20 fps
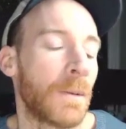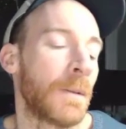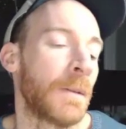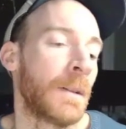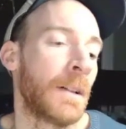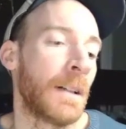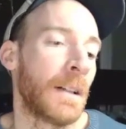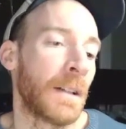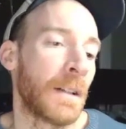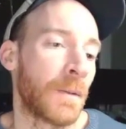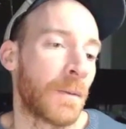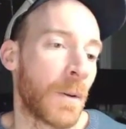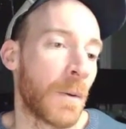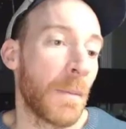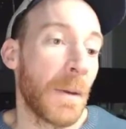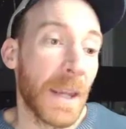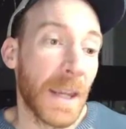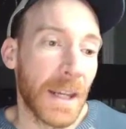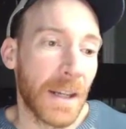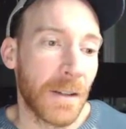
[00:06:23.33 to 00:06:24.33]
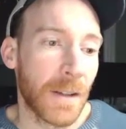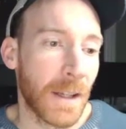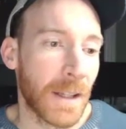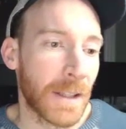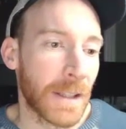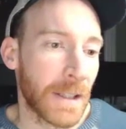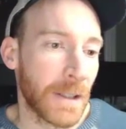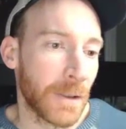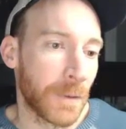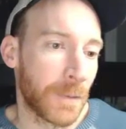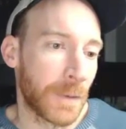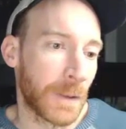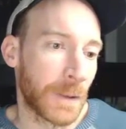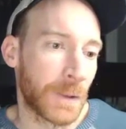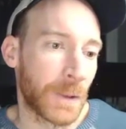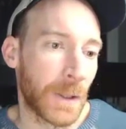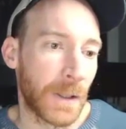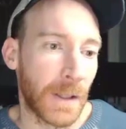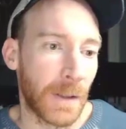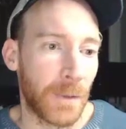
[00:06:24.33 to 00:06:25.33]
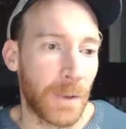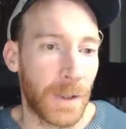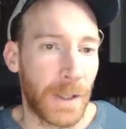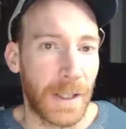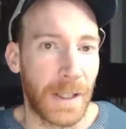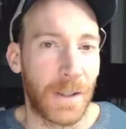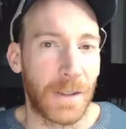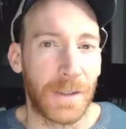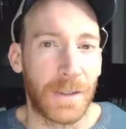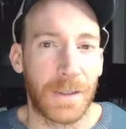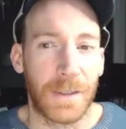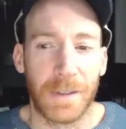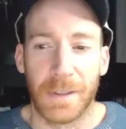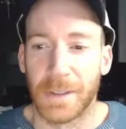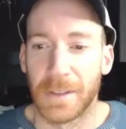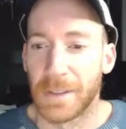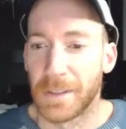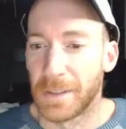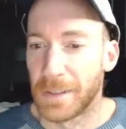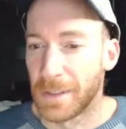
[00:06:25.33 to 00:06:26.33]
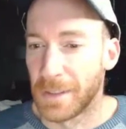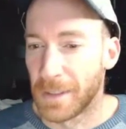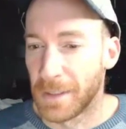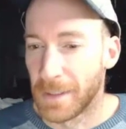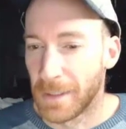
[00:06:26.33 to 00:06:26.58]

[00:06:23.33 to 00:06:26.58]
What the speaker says: will remain, and then you'll filter out everything else.